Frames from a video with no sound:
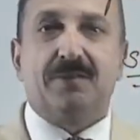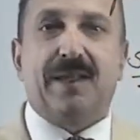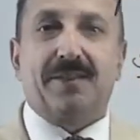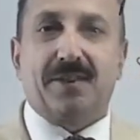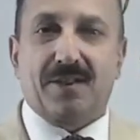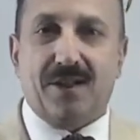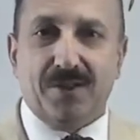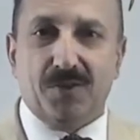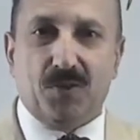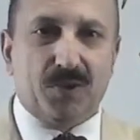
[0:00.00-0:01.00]
as an
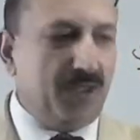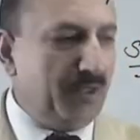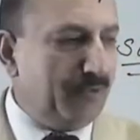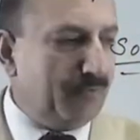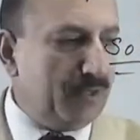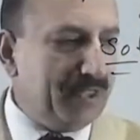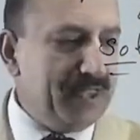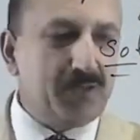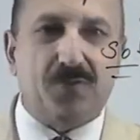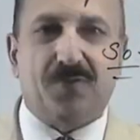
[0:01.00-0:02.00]
unknown, we
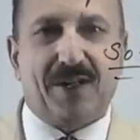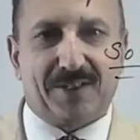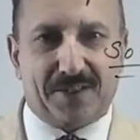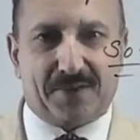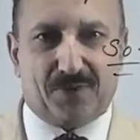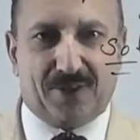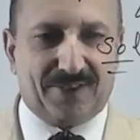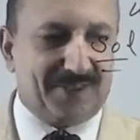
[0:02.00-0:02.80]
need to find this one.